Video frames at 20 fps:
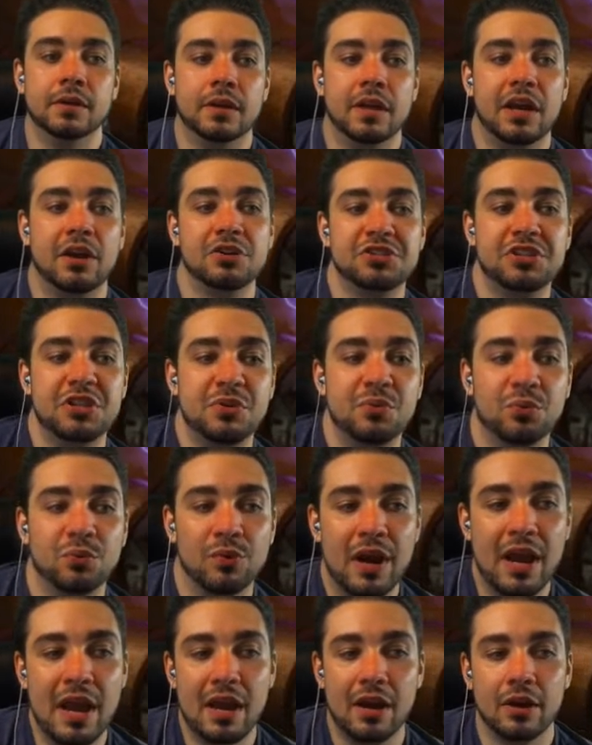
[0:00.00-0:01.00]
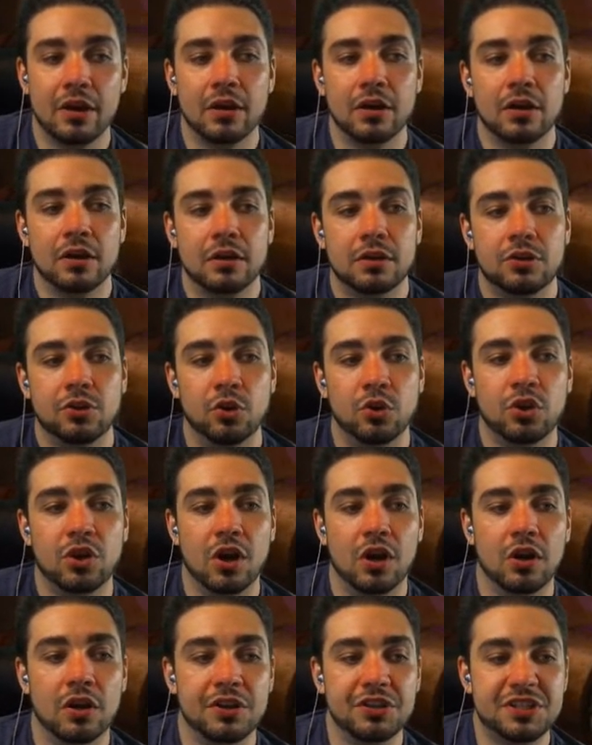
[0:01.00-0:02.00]
Here's the rare
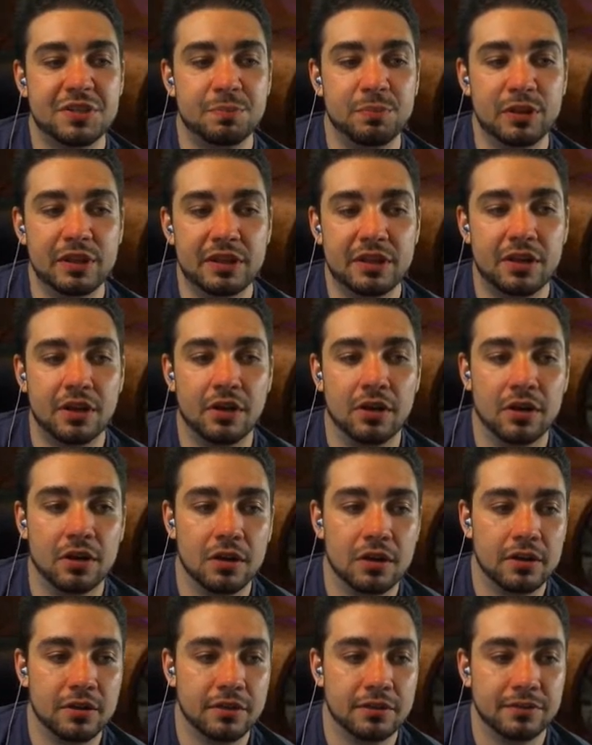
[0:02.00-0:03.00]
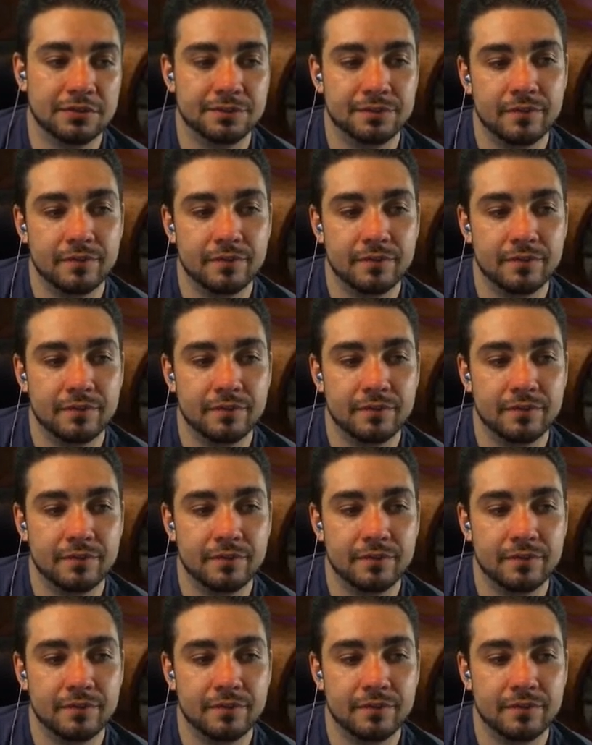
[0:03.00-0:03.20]
Golgari split card.